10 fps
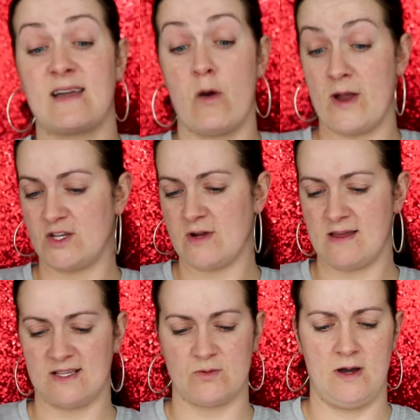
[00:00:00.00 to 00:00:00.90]
I can't wait to
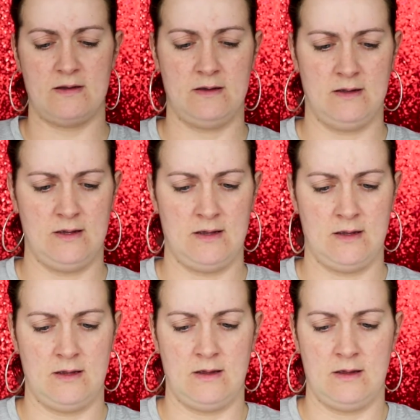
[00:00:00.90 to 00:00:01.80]
try this one.
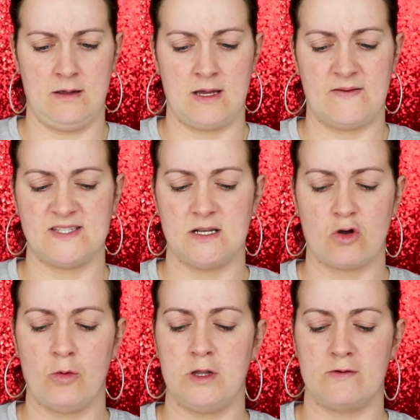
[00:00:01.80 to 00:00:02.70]
I've seen a
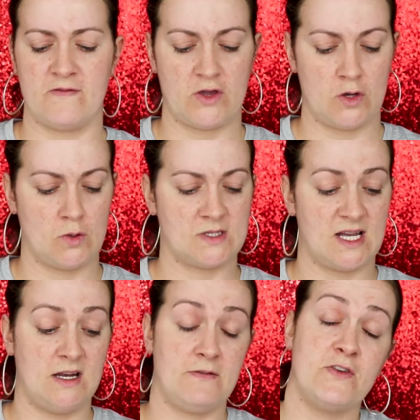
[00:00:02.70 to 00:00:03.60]
couple of reviews
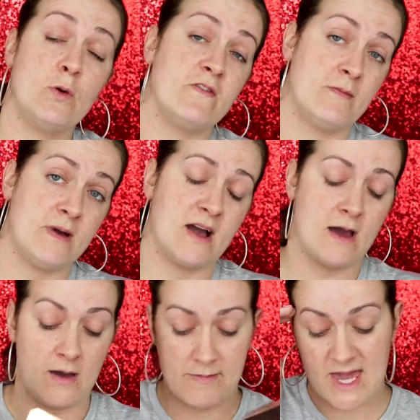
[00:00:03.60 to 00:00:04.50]
and a few of them
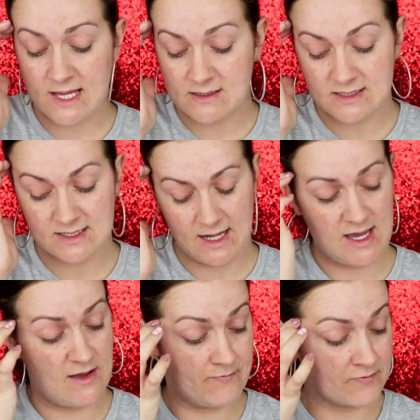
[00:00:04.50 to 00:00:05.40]
are mixed.
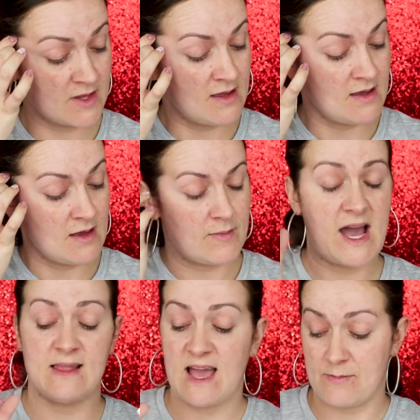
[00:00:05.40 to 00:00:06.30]
But
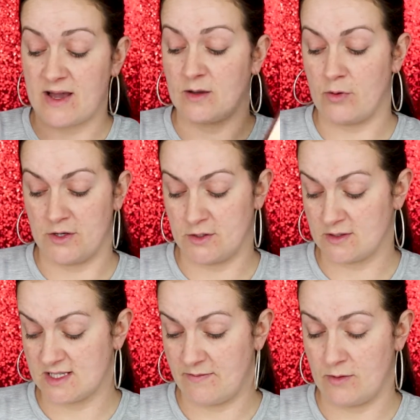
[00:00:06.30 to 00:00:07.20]
I like Becca
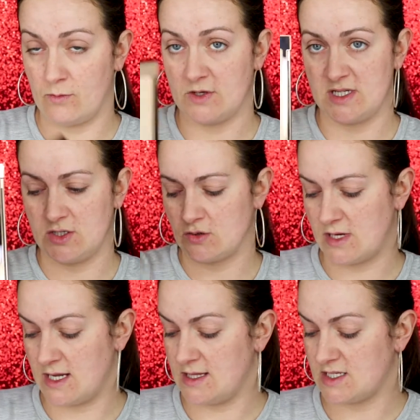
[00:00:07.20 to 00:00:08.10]
products, so I've been wanting to
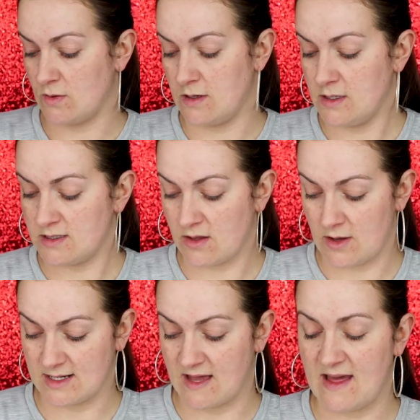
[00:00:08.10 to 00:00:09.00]
try this one, so I
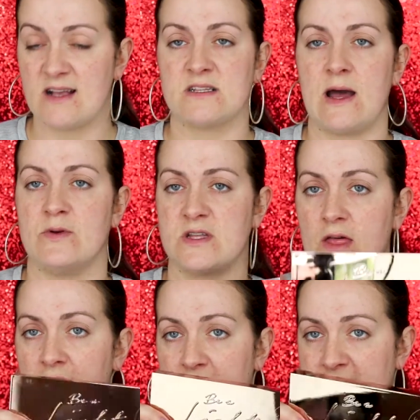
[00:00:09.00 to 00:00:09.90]
thought I'd get that. So that was
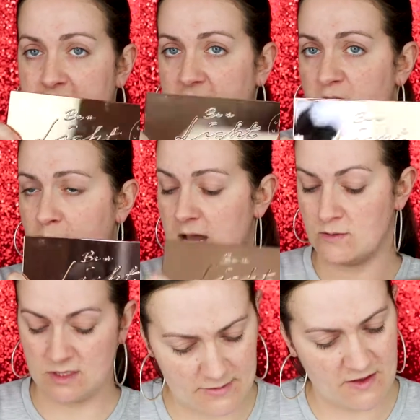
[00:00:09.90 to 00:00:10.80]

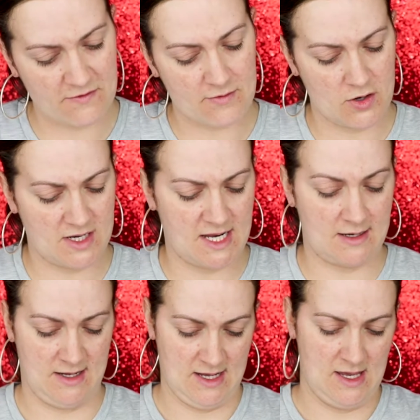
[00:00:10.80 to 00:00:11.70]
£35. They've thrown
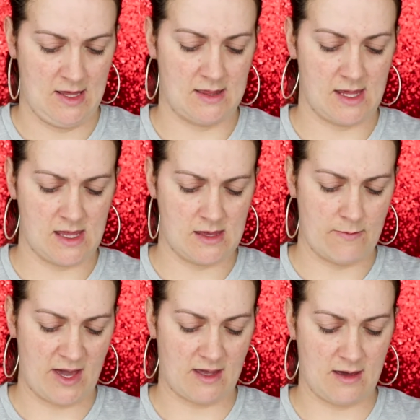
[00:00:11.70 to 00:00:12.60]
in the
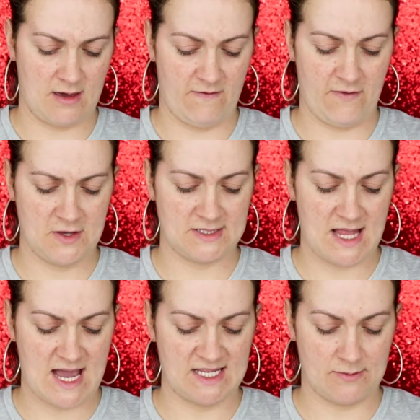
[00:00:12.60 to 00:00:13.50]
Becca First
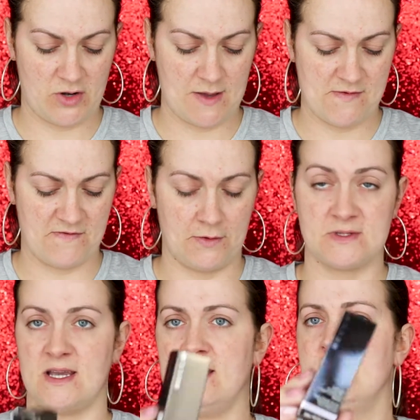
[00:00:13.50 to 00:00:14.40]
Light Priming
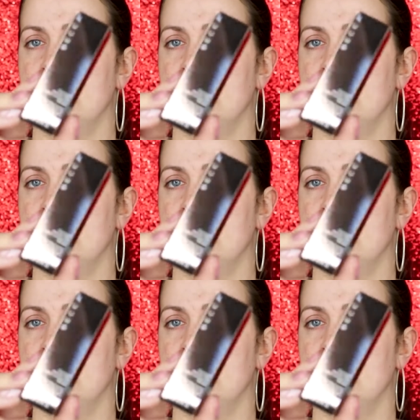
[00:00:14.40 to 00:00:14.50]
Filter